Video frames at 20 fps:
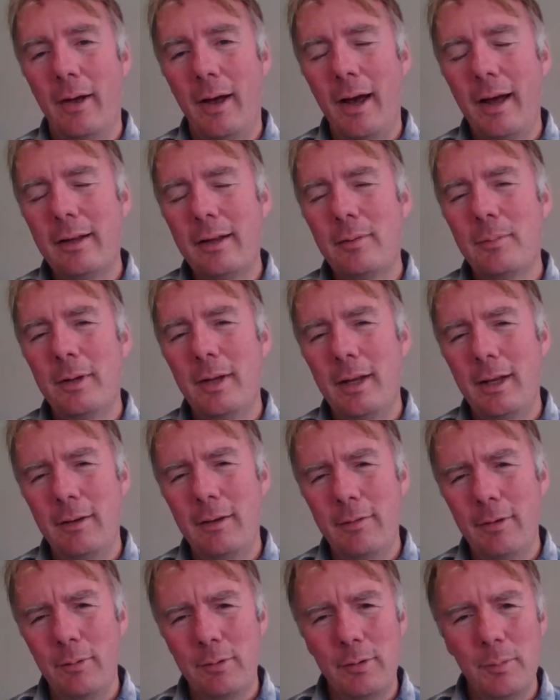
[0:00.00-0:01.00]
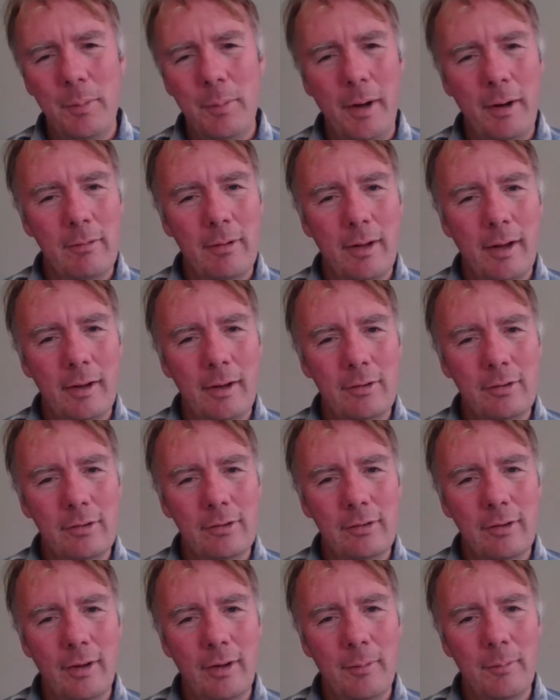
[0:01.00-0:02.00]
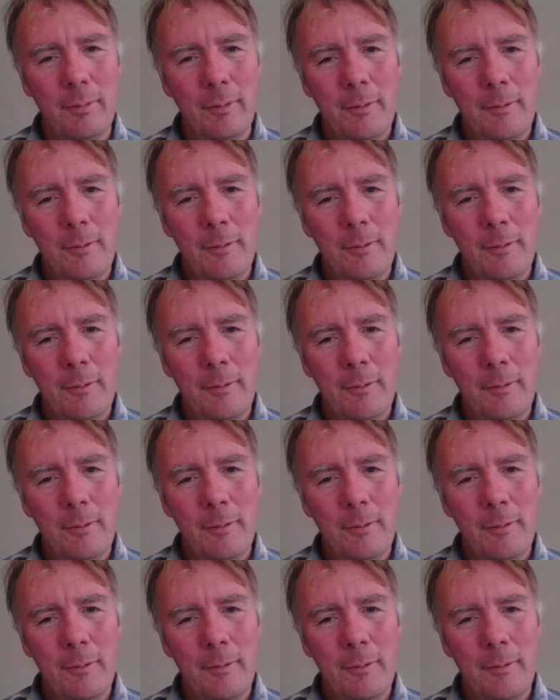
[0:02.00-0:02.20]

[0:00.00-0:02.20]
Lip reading: Adam and Eve, it was about relationship.